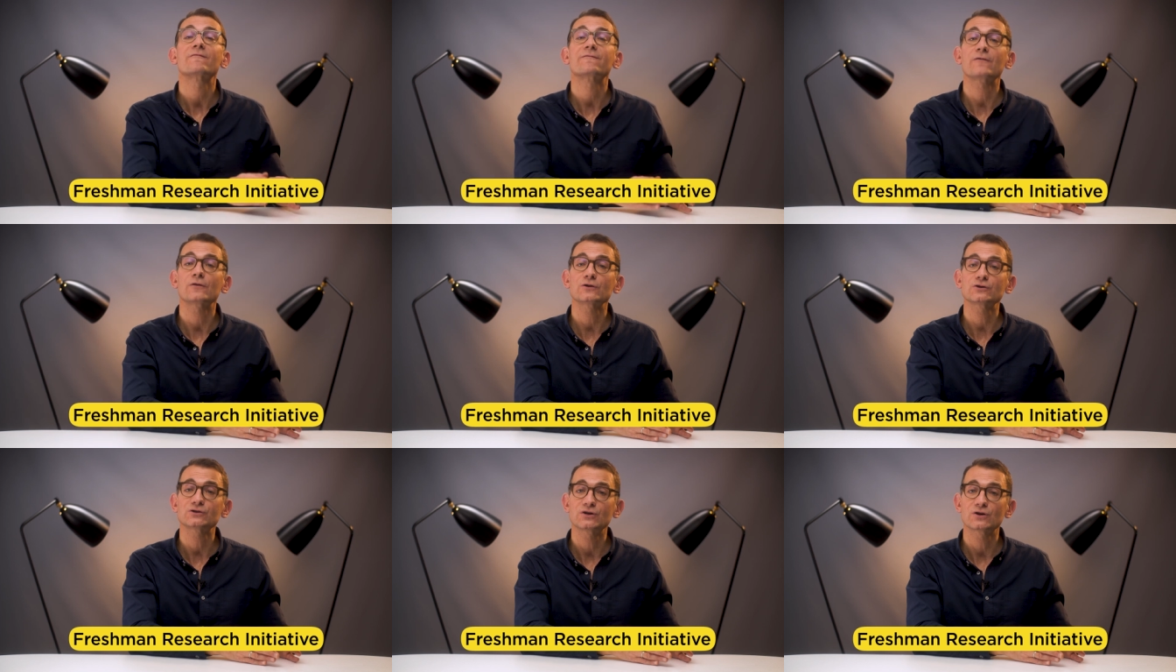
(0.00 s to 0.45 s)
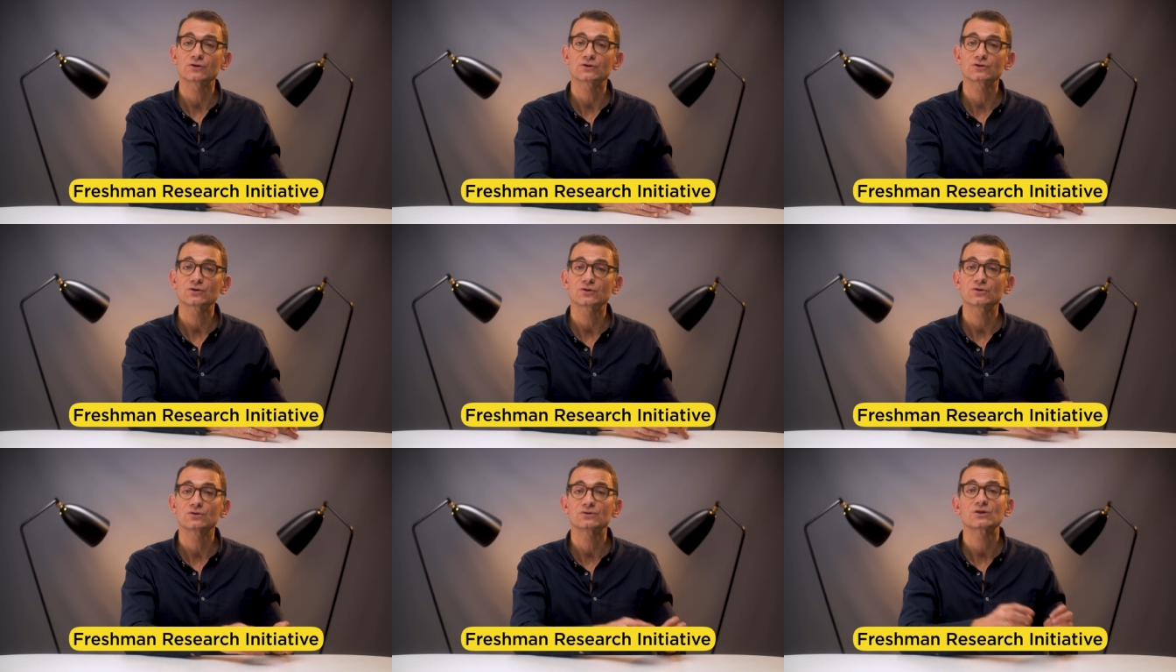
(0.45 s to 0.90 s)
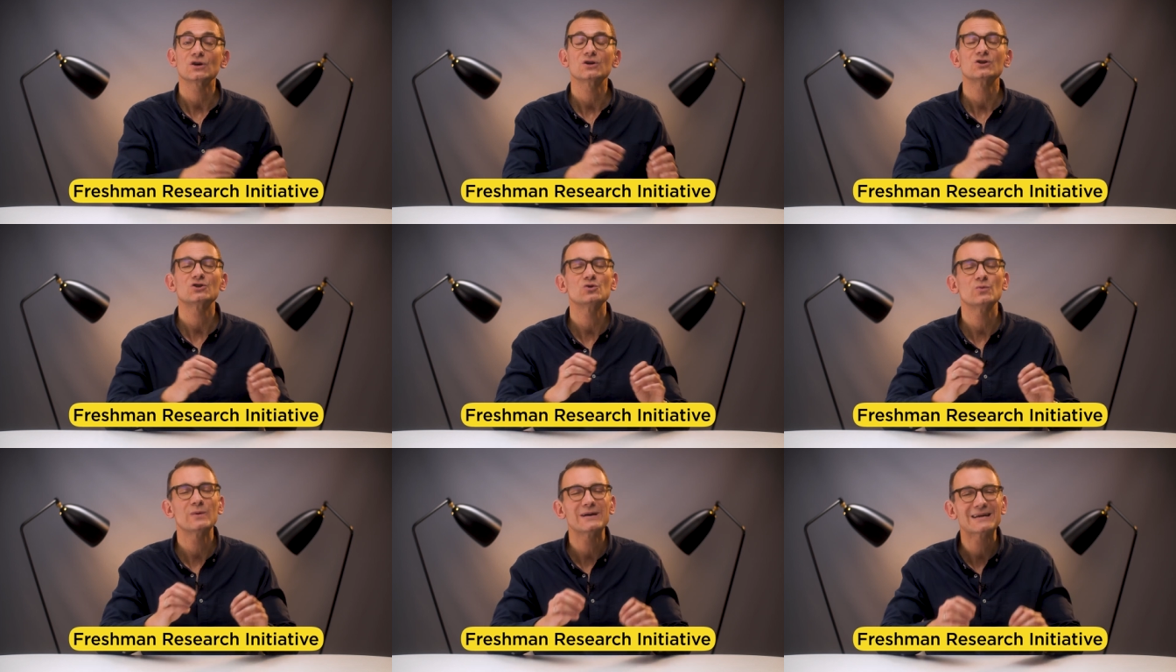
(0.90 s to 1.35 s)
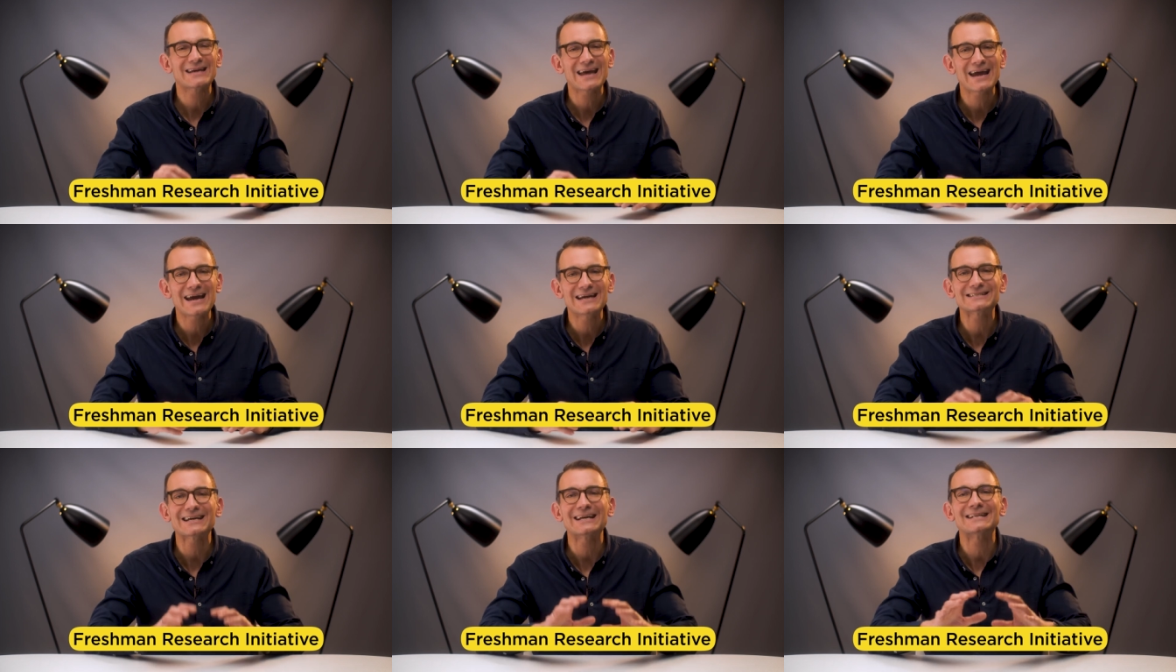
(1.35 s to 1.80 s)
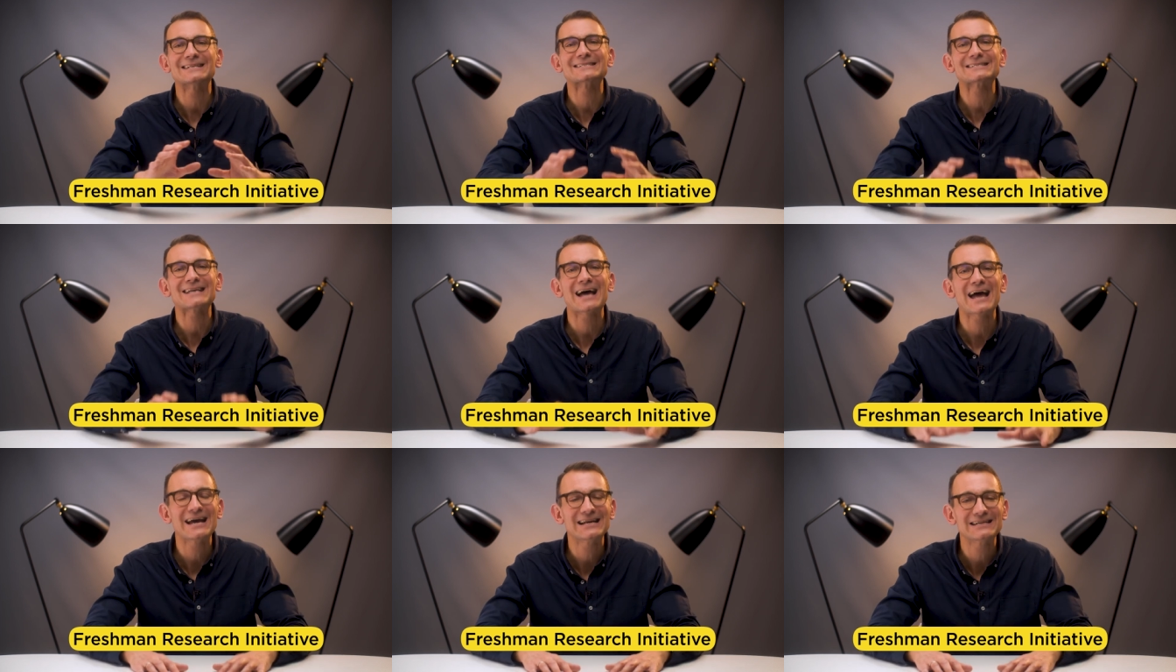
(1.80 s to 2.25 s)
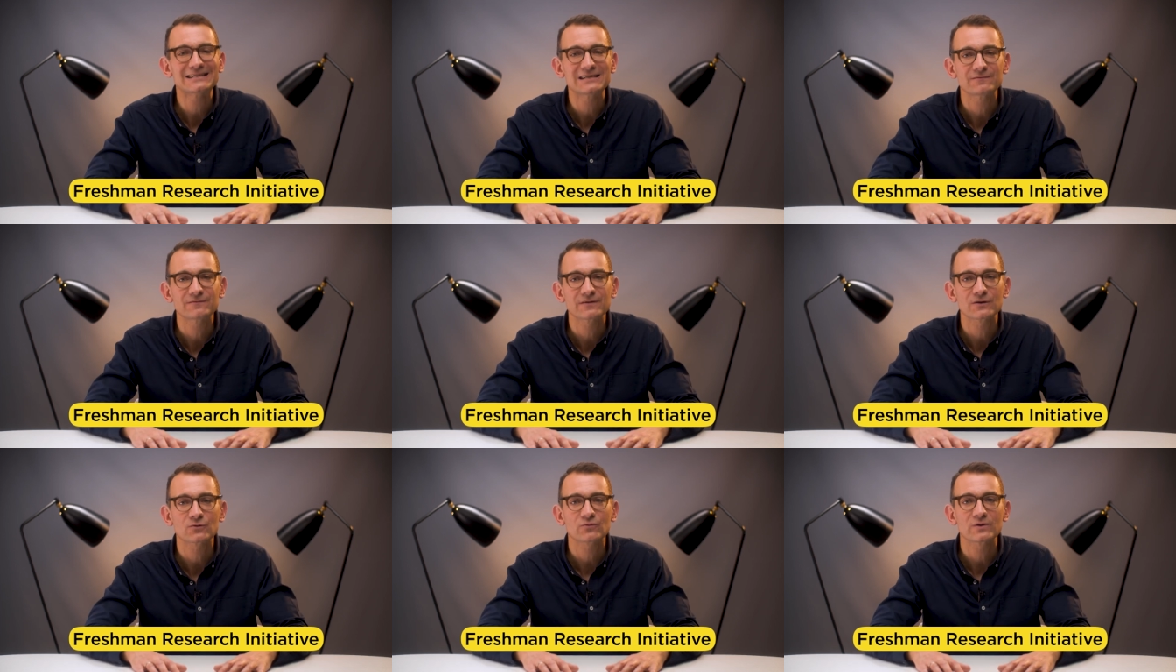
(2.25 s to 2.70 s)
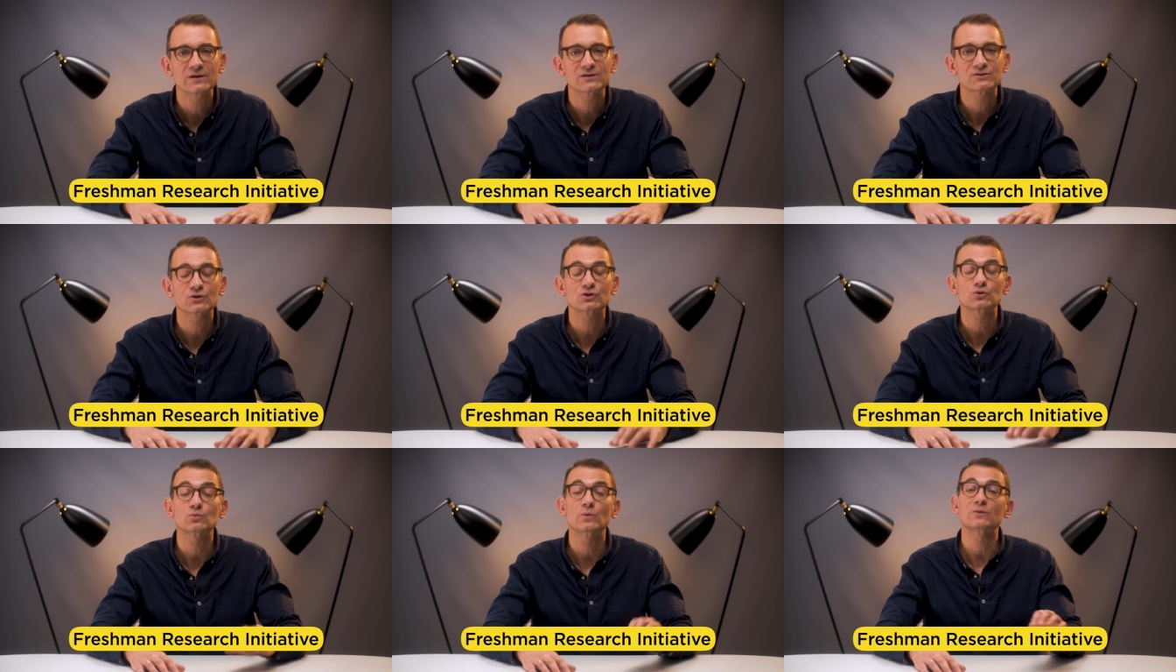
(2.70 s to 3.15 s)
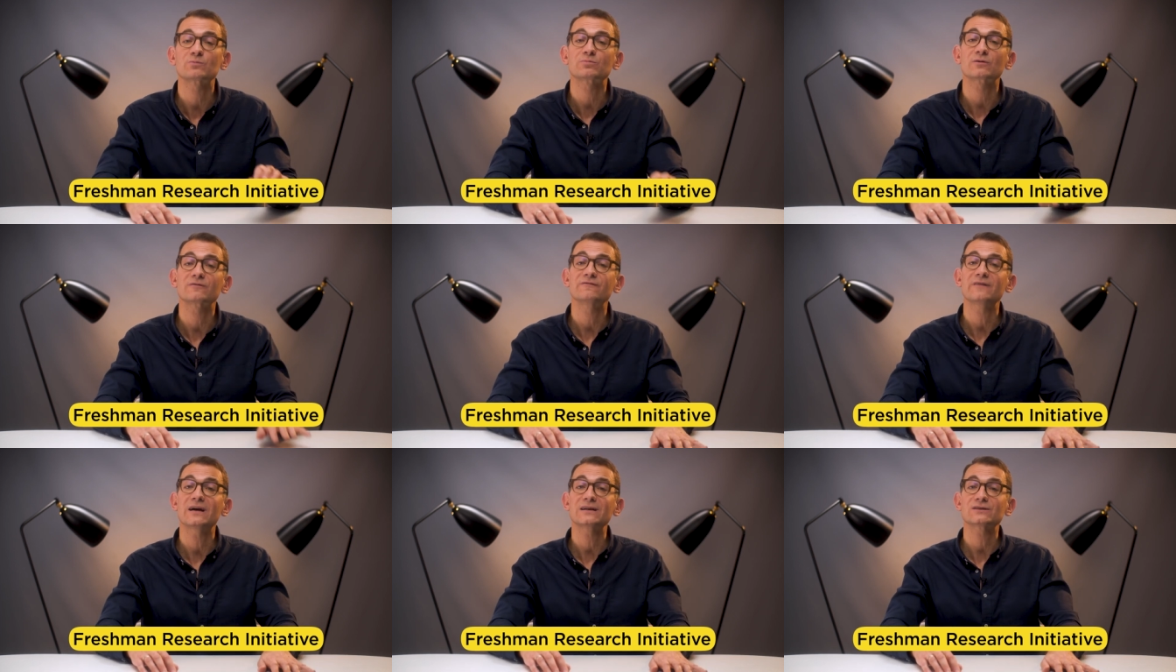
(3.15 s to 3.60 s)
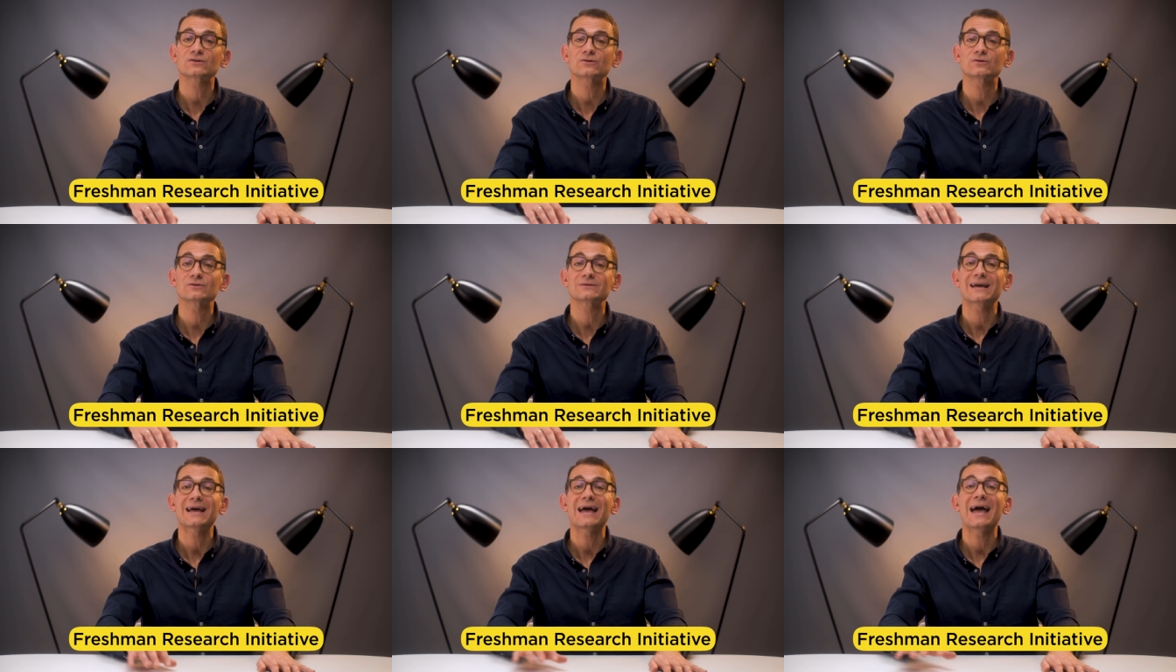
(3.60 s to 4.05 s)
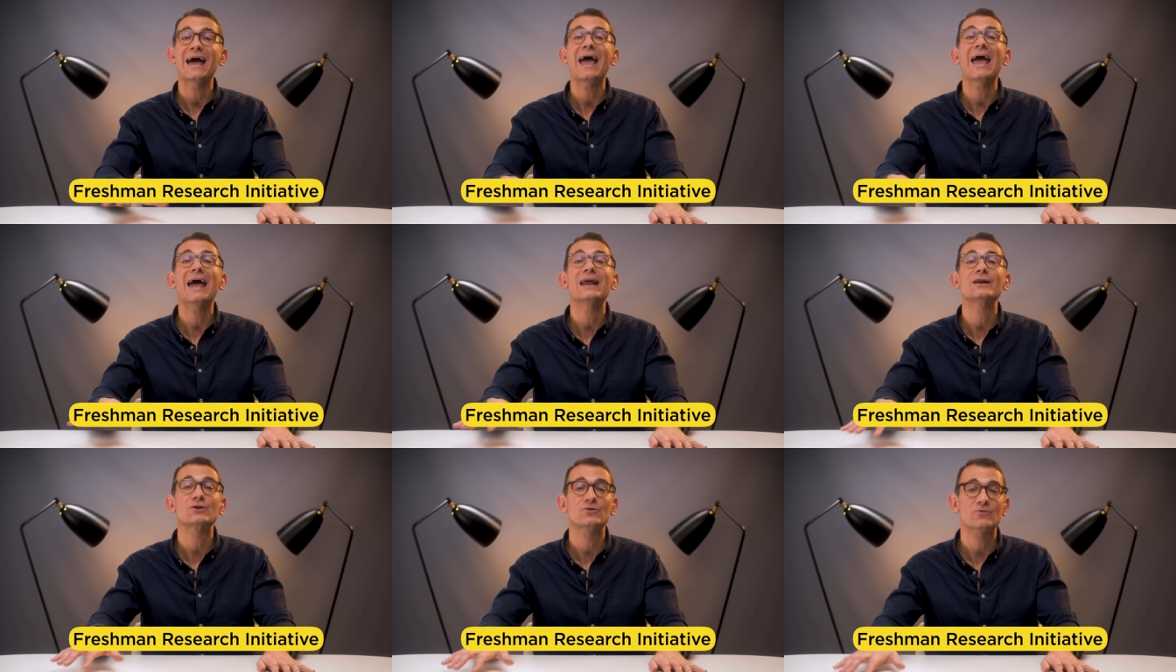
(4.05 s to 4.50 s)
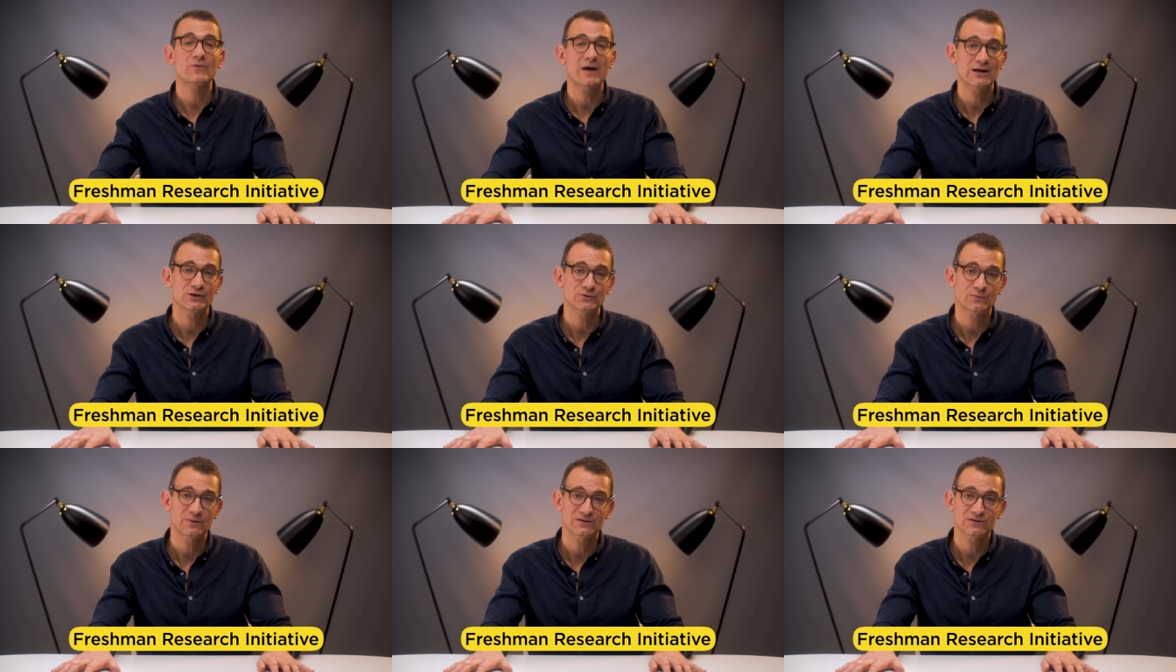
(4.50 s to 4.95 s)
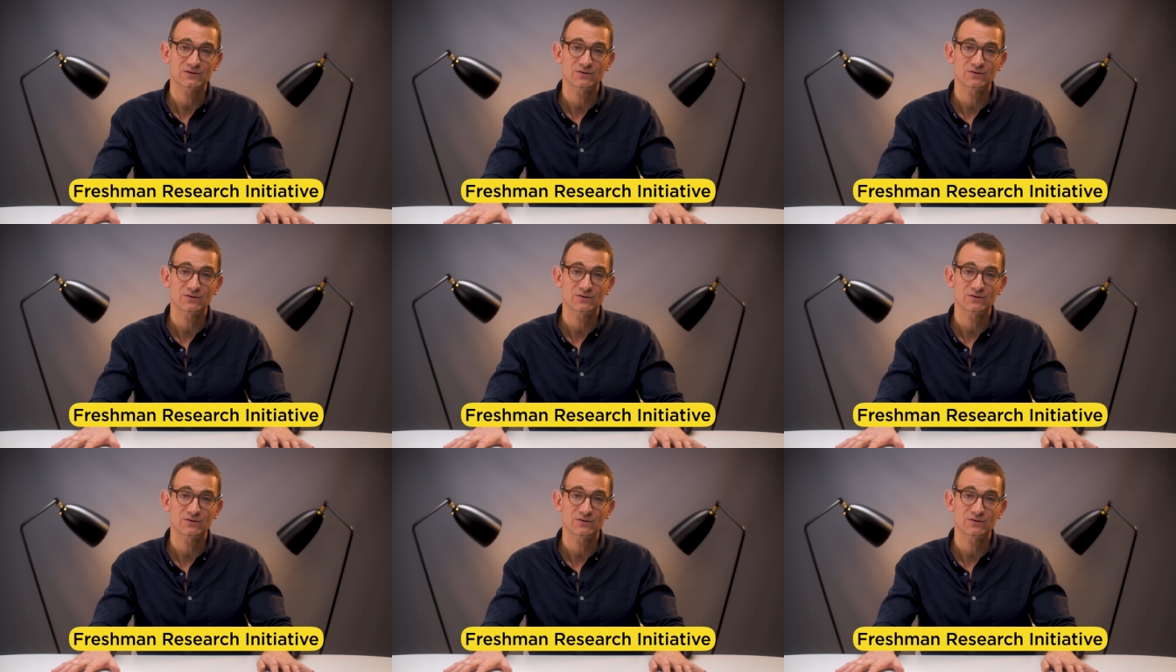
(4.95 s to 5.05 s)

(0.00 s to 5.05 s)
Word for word: first year students to engage in scientific research with professors and graduate